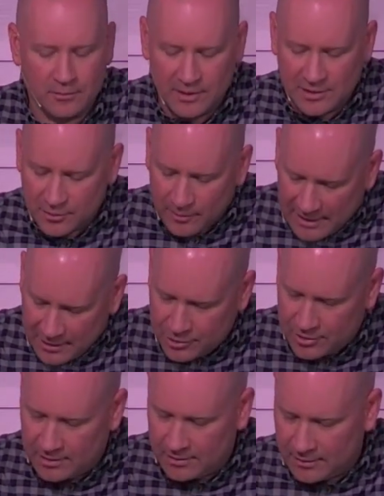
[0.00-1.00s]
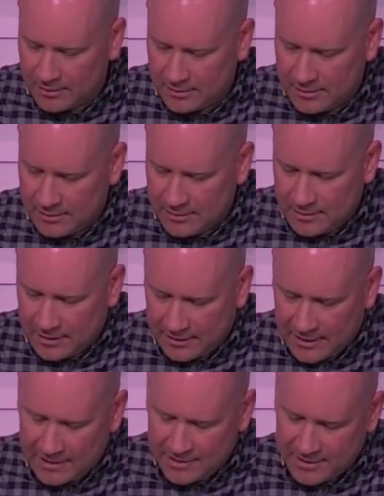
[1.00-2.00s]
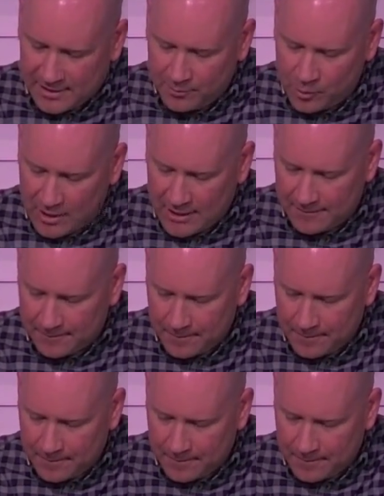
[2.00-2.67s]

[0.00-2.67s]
resurrection in that same way.